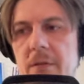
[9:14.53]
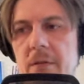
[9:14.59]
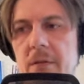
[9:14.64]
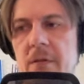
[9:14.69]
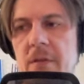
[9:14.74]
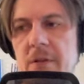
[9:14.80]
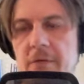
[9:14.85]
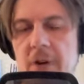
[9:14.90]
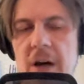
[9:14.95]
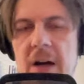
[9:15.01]

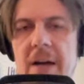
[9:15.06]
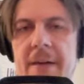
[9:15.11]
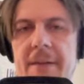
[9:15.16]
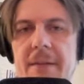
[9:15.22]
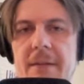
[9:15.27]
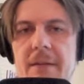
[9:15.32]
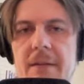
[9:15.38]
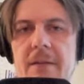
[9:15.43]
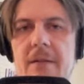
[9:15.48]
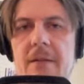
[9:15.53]

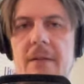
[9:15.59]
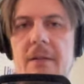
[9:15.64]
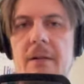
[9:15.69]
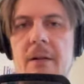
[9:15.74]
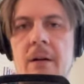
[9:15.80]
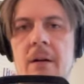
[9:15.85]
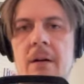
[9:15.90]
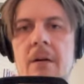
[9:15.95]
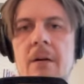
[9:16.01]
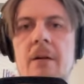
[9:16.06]
divide
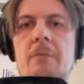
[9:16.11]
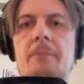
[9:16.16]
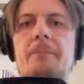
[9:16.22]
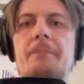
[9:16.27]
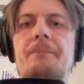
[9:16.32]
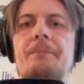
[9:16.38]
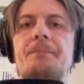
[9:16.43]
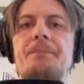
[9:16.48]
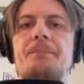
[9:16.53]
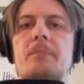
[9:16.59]
um,
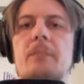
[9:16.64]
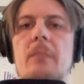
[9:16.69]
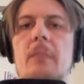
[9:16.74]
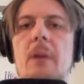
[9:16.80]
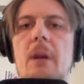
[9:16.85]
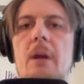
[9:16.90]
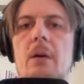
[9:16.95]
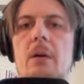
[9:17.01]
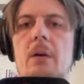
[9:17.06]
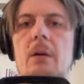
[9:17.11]

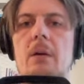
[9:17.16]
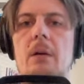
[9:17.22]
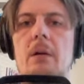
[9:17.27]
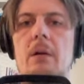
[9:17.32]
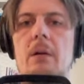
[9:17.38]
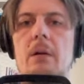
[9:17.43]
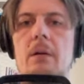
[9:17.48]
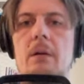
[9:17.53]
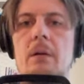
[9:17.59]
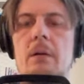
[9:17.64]

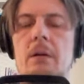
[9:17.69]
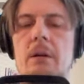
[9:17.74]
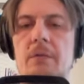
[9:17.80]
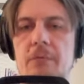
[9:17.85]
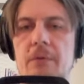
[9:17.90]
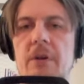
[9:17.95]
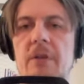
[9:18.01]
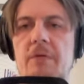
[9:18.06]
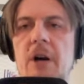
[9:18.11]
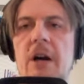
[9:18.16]
if
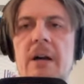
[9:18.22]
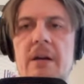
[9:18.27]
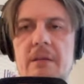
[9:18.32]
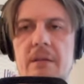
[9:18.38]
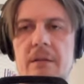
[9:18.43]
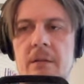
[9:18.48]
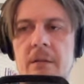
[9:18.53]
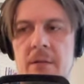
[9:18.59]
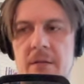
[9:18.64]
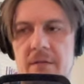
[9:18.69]
we
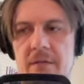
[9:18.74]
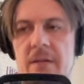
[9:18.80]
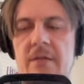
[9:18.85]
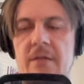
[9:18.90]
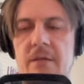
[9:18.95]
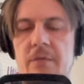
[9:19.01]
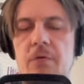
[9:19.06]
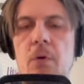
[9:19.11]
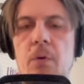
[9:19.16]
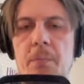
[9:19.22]
divide
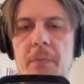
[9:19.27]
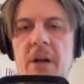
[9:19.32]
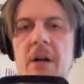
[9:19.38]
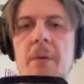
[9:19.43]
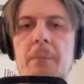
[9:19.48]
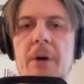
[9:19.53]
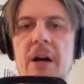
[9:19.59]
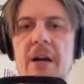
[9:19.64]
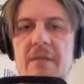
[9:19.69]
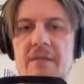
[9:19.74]
64
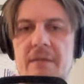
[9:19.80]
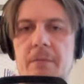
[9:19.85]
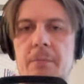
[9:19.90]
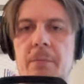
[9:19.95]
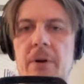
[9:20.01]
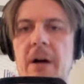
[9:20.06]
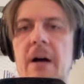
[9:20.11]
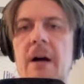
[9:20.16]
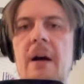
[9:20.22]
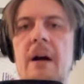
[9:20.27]
megabytes
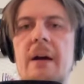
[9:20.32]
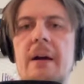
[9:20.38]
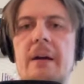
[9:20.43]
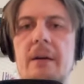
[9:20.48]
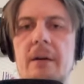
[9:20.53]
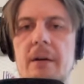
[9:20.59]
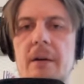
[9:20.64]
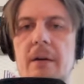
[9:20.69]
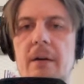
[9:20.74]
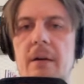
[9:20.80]
by
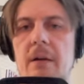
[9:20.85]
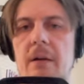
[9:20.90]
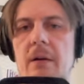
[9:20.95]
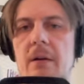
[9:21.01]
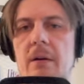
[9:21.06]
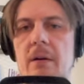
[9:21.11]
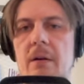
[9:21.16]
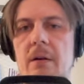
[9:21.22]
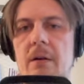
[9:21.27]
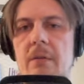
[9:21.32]

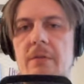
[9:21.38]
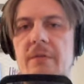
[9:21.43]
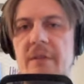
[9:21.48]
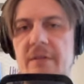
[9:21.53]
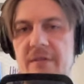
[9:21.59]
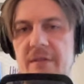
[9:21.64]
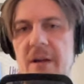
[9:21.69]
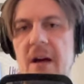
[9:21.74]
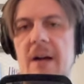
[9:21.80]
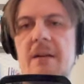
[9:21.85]
uh, the
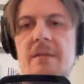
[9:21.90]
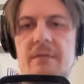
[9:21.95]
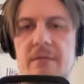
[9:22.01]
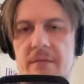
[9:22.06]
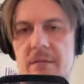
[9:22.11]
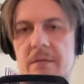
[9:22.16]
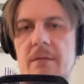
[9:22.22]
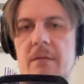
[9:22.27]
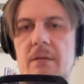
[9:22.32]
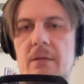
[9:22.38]

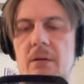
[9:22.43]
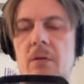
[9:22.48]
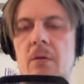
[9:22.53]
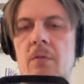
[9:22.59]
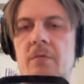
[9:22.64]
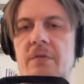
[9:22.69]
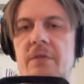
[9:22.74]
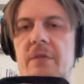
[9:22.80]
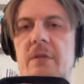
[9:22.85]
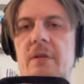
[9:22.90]
size
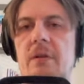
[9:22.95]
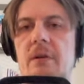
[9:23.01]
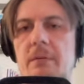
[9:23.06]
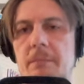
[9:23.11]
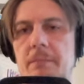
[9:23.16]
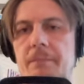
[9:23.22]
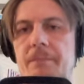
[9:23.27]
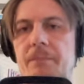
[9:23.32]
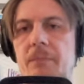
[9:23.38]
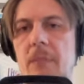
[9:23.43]
of the
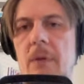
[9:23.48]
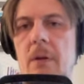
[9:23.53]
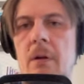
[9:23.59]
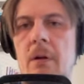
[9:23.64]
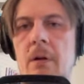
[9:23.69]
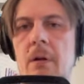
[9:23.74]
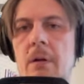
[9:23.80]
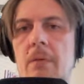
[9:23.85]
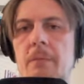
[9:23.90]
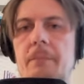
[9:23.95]

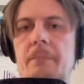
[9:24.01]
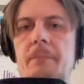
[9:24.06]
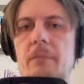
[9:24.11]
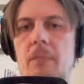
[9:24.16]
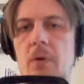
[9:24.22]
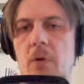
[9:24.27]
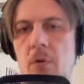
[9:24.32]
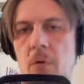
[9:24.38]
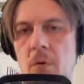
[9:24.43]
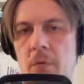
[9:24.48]
um,
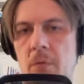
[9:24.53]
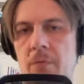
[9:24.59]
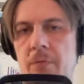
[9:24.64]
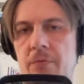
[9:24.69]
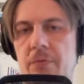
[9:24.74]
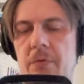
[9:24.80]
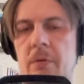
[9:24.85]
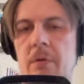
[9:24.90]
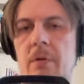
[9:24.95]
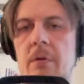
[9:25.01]

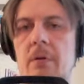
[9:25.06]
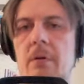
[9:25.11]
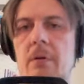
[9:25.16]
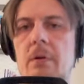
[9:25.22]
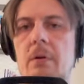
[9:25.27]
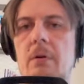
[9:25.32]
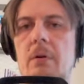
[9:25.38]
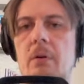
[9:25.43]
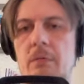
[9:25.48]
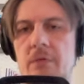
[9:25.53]
of
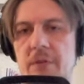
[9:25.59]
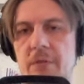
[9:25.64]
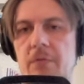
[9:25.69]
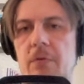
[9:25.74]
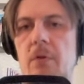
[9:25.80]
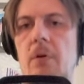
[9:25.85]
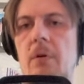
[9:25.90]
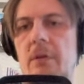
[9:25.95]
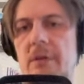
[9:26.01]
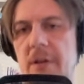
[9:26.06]
uh, of the
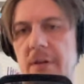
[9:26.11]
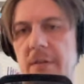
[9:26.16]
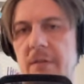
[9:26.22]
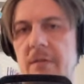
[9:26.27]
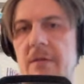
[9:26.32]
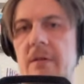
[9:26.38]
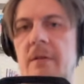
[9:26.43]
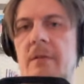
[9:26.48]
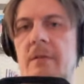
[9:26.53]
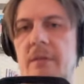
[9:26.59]
float and
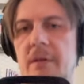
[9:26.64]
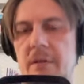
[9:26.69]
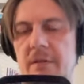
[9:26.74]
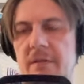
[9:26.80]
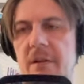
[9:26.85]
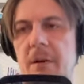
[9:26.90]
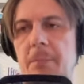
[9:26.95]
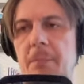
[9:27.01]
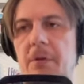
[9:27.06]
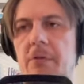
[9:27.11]
uh, the
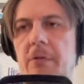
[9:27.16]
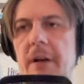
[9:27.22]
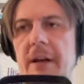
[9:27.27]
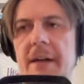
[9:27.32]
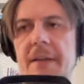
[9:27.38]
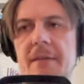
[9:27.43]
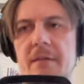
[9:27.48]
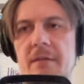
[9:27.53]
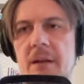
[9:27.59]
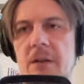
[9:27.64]
sample
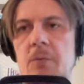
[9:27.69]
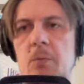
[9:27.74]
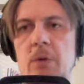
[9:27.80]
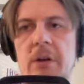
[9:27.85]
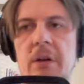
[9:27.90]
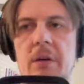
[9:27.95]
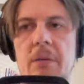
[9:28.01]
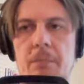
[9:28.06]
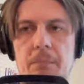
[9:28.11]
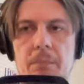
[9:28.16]
rate, then
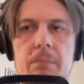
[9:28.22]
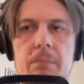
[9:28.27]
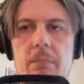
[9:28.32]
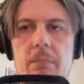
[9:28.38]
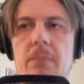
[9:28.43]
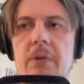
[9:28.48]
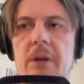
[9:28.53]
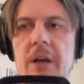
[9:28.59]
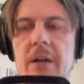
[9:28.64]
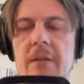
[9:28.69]
we
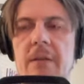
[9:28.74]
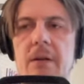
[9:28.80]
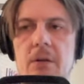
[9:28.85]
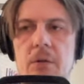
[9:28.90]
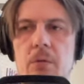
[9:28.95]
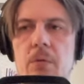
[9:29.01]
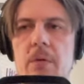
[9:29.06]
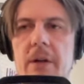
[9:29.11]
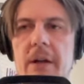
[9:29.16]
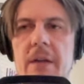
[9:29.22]
can
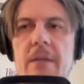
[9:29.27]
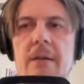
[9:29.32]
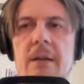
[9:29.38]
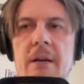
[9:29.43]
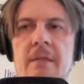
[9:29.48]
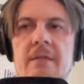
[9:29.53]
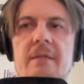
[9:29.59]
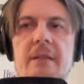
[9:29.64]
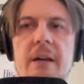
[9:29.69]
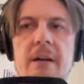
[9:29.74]
calculate
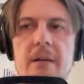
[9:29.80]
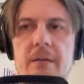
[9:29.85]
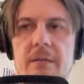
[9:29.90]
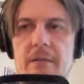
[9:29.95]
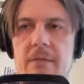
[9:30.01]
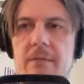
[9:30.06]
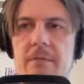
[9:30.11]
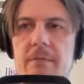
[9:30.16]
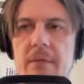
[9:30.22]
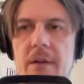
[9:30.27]

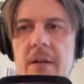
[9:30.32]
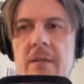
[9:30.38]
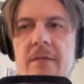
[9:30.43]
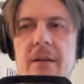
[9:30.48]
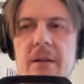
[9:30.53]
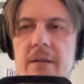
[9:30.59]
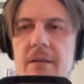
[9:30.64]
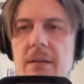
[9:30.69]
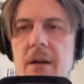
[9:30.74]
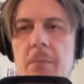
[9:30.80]
exact
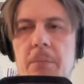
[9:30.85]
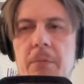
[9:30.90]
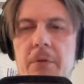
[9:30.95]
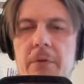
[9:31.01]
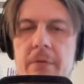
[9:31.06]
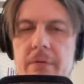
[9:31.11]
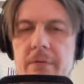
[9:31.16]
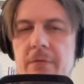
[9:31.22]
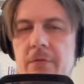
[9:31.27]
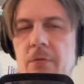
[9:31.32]
exact number.
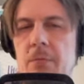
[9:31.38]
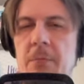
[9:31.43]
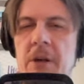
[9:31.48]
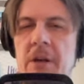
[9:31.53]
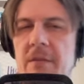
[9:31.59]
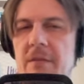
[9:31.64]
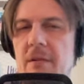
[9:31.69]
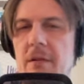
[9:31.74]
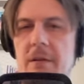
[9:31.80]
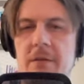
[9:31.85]
For me,
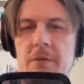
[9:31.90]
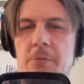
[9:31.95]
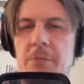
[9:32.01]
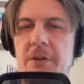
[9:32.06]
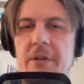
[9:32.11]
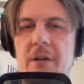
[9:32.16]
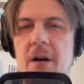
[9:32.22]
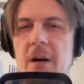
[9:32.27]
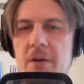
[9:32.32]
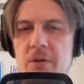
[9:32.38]
it's a little
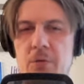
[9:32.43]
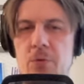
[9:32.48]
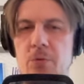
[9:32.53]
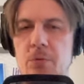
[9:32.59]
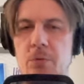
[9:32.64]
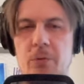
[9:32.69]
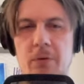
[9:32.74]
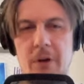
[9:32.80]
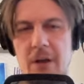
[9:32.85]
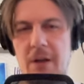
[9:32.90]
bit hard to
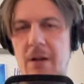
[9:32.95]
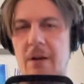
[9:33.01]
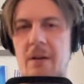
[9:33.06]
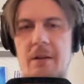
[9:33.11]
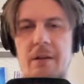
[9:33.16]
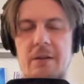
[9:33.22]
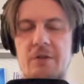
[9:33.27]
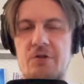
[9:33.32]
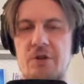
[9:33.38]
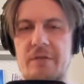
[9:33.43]
do
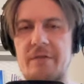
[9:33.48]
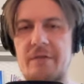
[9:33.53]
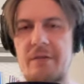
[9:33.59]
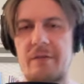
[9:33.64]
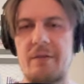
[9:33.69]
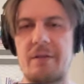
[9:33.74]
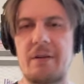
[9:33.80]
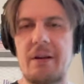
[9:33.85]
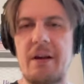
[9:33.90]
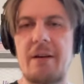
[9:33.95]
like just
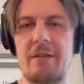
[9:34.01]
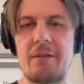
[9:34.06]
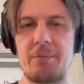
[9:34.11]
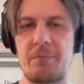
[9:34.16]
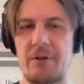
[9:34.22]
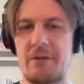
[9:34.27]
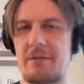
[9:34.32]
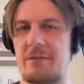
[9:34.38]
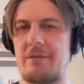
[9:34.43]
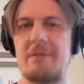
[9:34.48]
in a head,
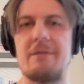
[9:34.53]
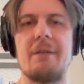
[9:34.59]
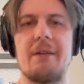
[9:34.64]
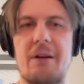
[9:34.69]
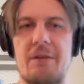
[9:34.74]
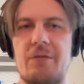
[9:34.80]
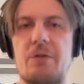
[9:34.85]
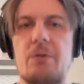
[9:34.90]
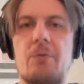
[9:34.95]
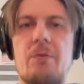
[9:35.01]
but
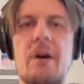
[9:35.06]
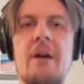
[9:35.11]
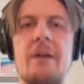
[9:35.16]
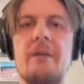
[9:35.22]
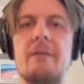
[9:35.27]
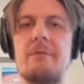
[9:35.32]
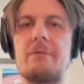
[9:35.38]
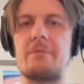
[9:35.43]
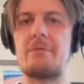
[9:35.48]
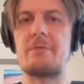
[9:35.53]
so
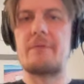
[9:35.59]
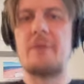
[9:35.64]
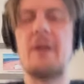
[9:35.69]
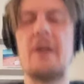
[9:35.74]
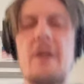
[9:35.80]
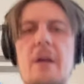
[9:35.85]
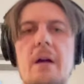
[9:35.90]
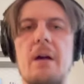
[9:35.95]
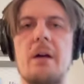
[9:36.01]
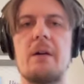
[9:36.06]
I,
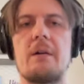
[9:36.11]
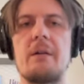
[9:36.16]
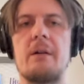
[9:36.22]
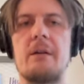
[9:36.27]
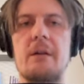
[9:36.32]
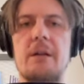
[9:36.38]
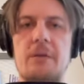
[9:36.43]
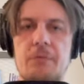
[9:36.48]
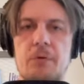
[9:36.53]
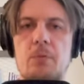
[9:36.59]

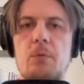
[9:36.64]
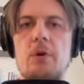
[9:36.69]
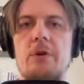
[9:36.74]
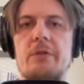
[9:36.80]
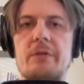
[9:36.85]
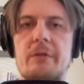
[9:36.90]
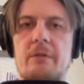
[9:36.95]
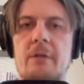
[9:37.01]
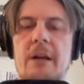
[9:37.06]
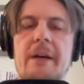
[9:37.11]
uh, if you
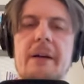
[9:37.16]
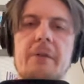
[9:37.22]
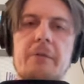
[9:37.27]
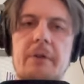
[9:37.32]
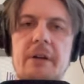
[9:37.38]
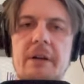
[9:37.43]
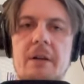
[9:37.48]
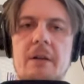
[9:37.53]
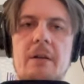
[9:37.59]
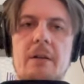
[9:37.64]
want like
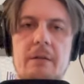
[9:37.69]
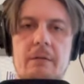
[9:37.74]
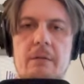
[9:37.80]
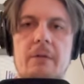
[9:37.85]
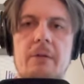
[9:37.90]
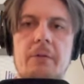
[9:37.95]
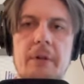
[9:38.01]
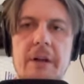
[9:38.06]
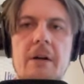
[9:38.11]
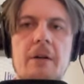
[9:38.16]
real,
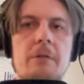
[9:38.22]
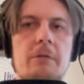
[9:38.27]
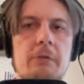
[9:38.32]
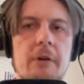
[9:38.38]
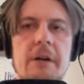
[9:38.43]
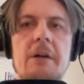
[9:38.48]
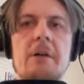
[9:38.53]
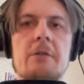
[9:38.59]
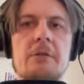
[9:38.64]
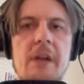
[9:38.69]
real,
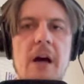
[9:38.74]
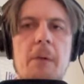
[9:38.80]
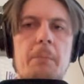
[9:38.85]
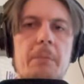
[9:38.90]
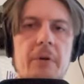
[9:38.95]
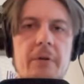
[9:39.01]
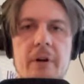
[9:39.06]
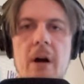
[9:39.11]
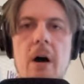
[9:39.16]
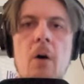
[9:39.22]
real
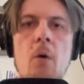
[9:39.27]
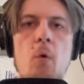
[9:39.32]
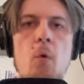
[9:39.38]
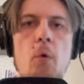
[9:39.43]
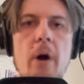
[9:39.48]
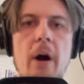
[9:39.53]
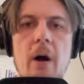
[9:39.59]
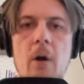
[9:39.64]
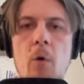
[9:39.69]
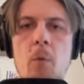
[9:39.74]
number, how
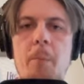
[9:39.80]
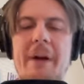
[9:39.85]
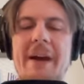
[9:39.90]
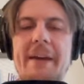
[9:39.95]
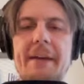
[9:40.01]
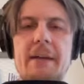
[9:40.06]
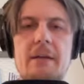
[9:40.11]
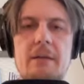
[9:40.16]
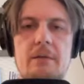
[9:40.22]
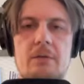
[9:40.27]
how
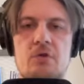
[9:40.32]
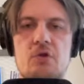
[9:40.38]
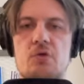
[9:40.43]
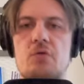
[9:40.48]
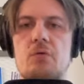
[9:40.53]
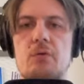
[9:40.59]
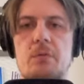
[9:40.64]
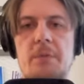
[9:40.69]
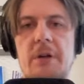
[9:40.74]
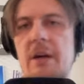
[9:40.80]
many it
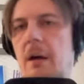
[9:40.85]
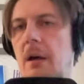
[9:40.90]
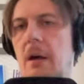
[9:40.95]
should be,